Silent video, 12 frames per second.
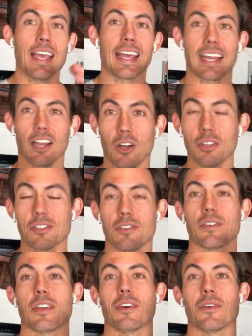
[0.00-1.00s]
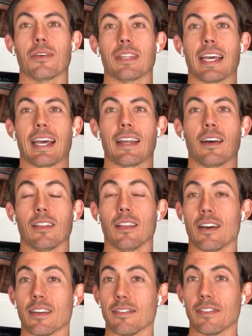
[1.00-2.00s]
And I also know that a
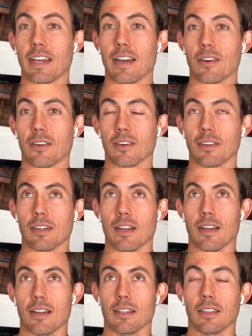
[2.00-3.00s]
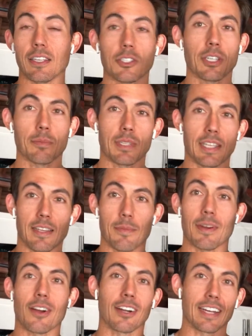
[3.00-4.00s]
lot of our leadership
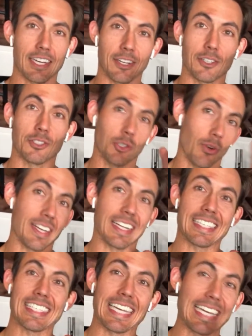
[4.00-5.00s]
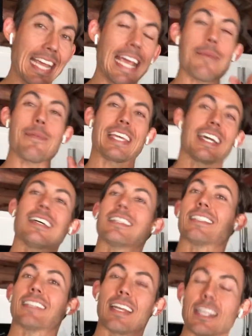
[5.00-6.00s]
team are here joining us today
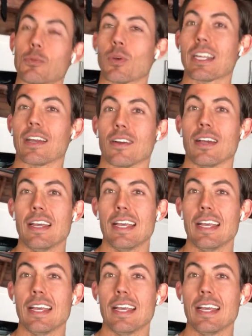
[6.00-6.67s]
because today's workout